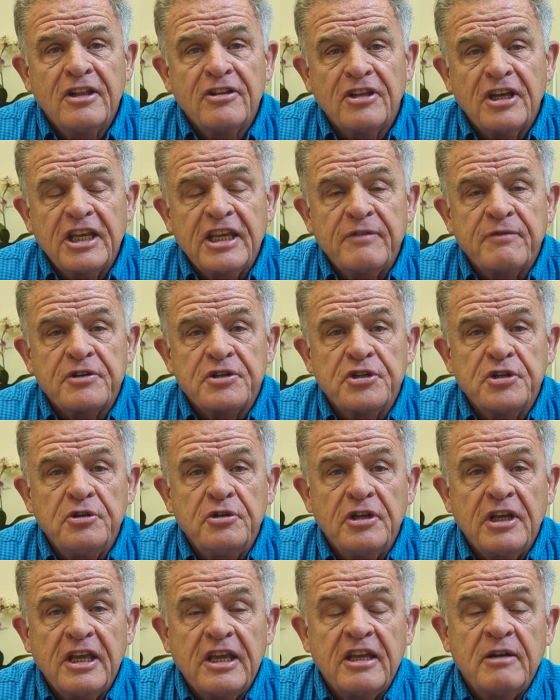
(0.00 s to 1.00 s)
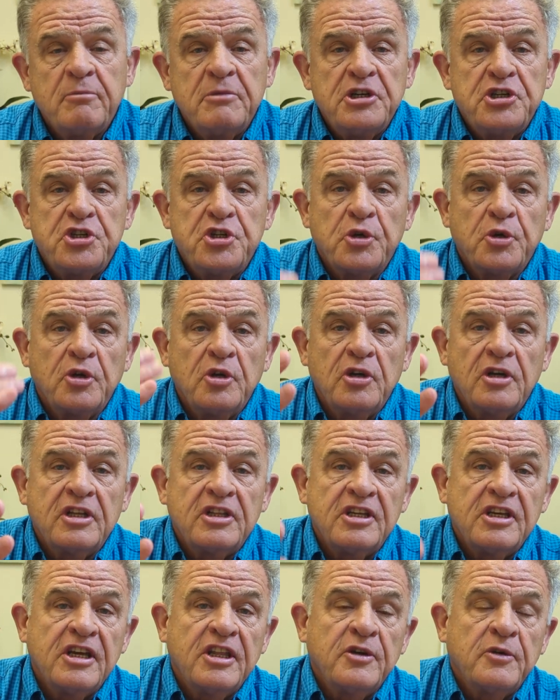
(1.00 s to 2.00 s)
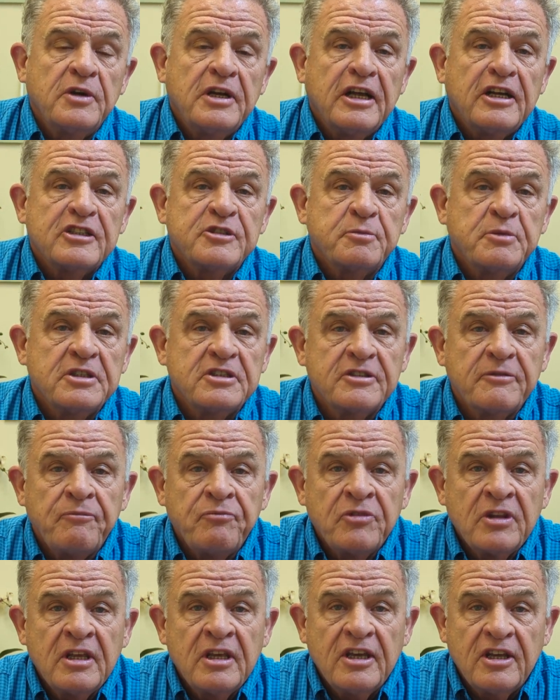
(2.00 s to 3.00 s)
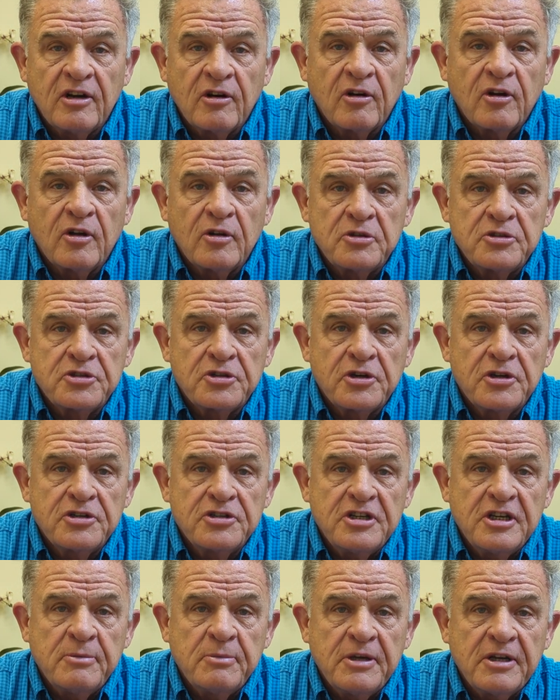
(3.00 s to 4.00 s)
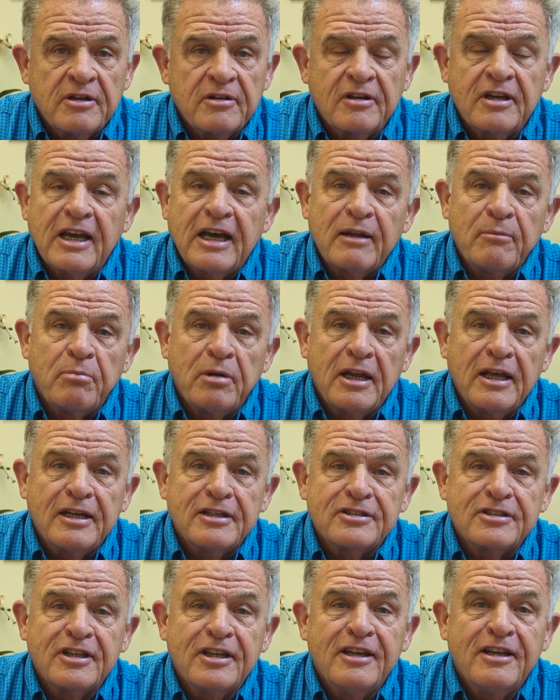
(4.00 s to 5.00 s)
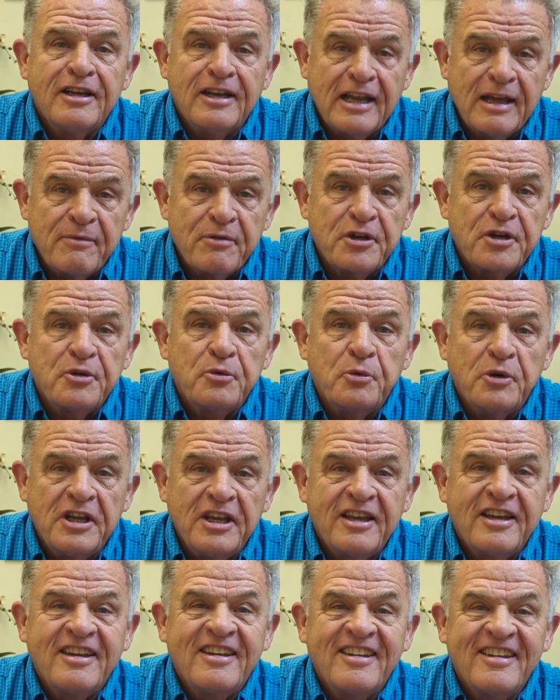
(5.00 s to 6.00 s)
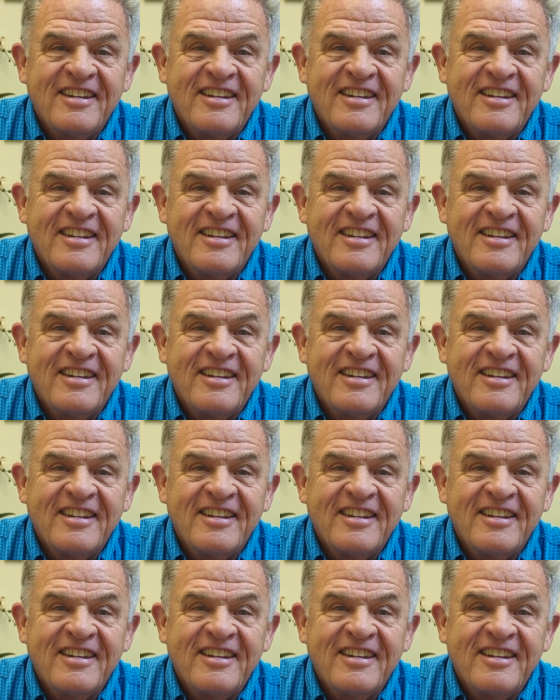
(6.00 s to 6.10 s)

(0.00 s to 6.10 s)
Thank you for tuning in. Be sure and look at the other announcements in our all-church email. God bless and have a good week.